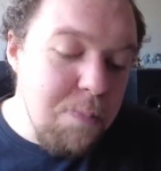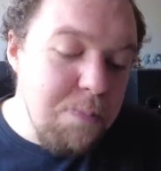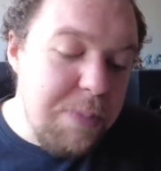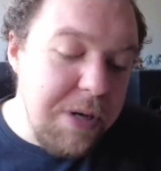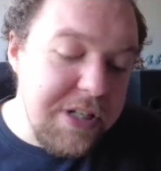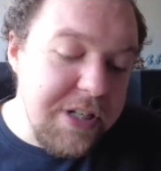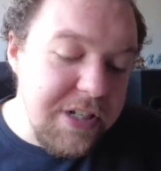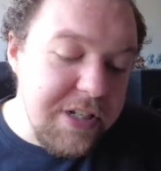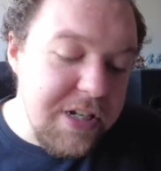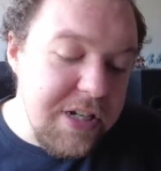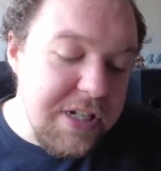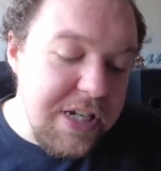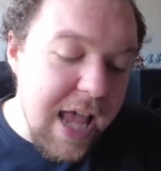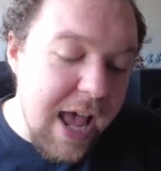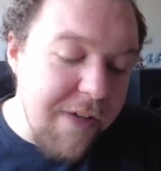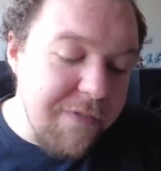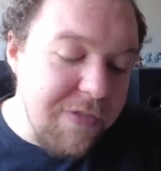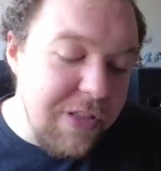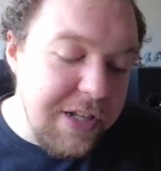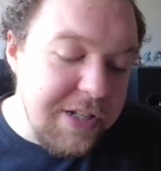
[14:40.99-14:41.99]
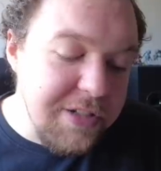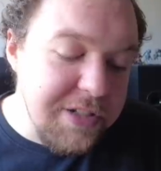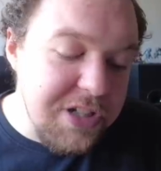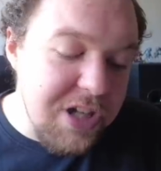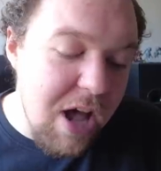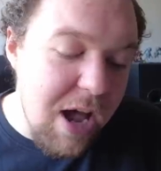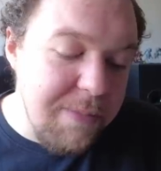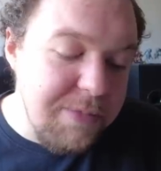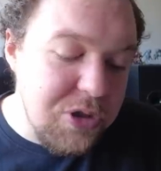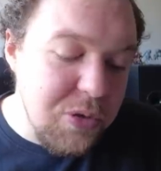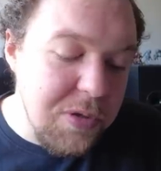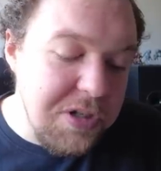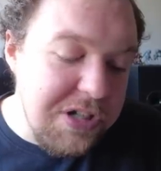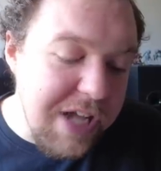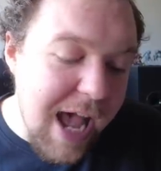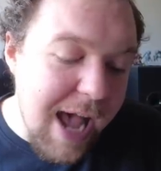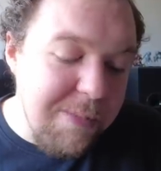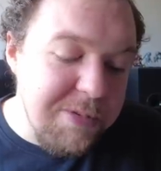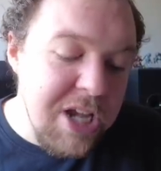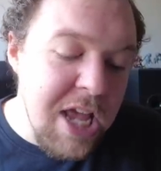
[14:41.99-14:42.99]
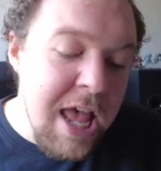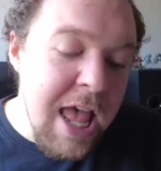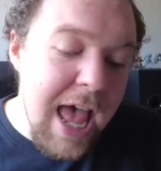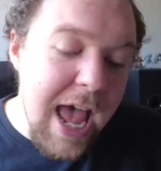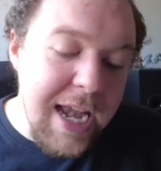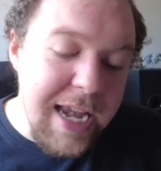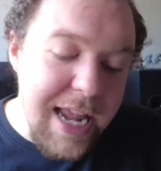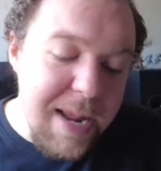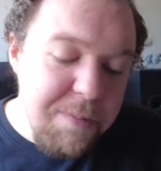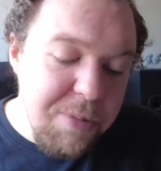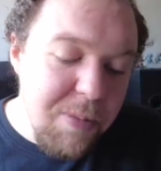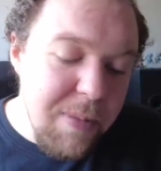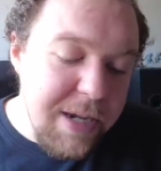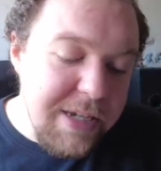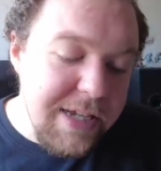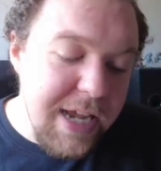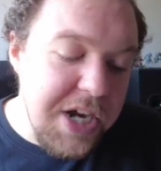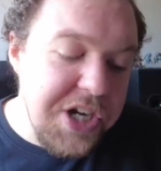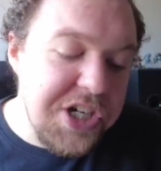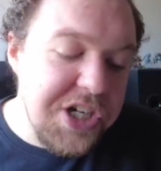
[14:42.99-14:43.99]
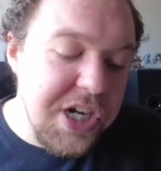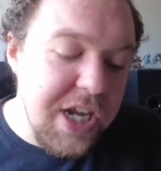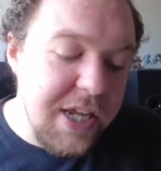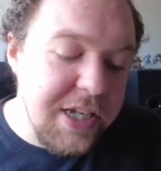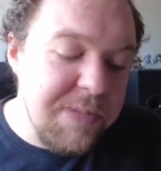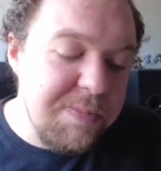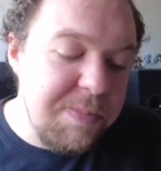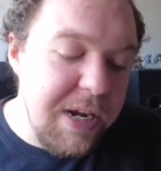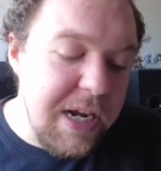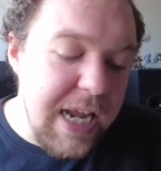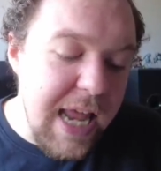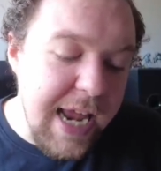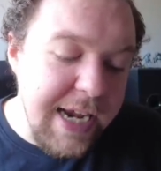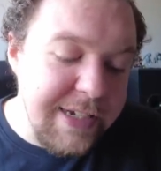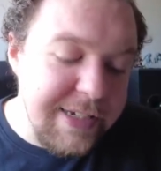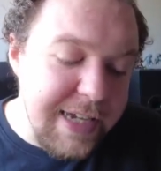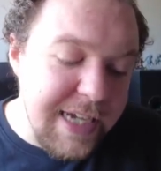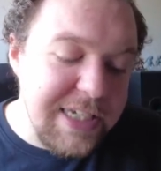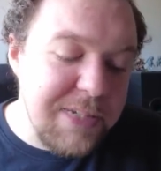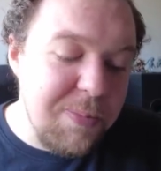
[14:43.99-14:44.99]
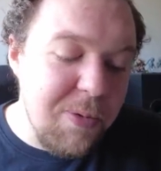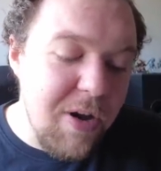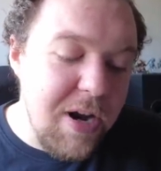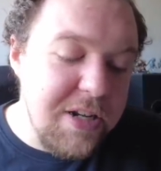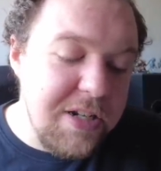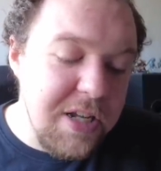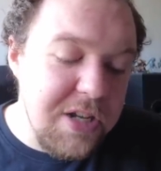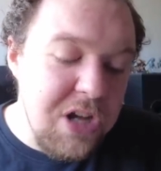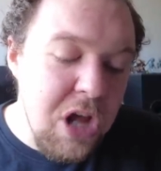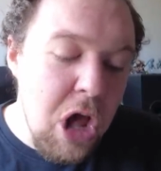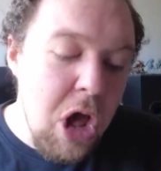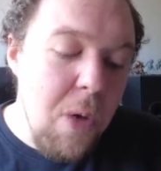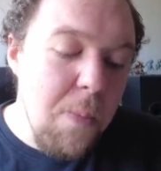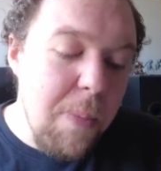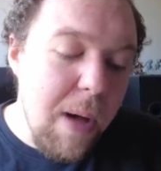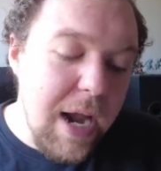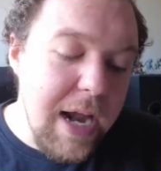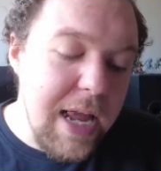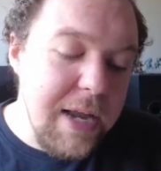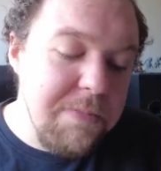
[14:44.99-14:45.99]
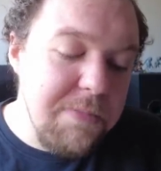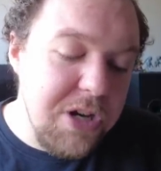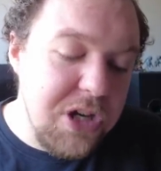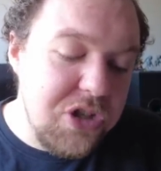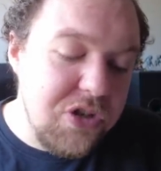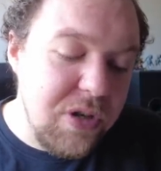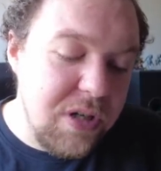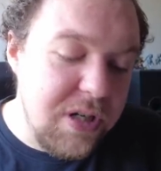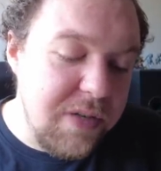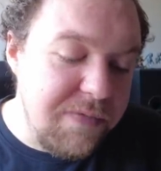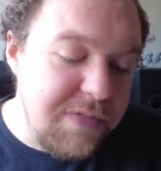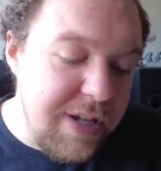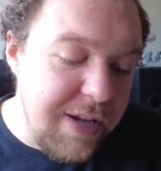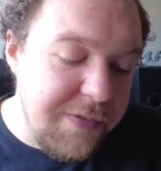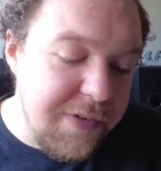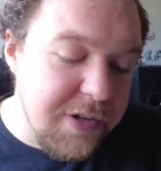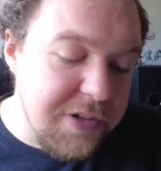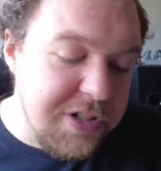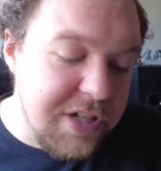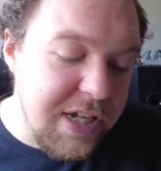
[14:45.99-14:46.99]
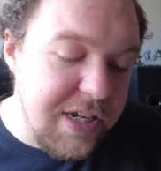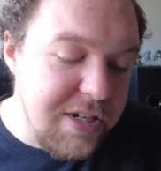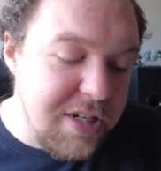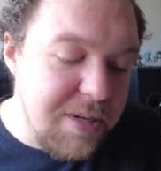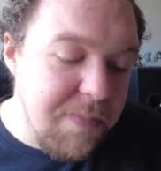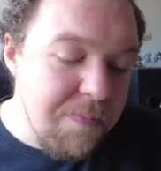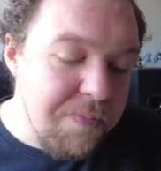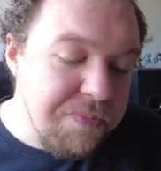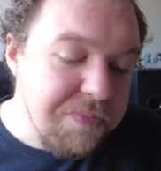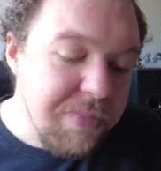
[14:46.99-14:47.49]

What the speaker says: Businesses have little time to adapt, and implementation has been exacerbated by administrative difficulties.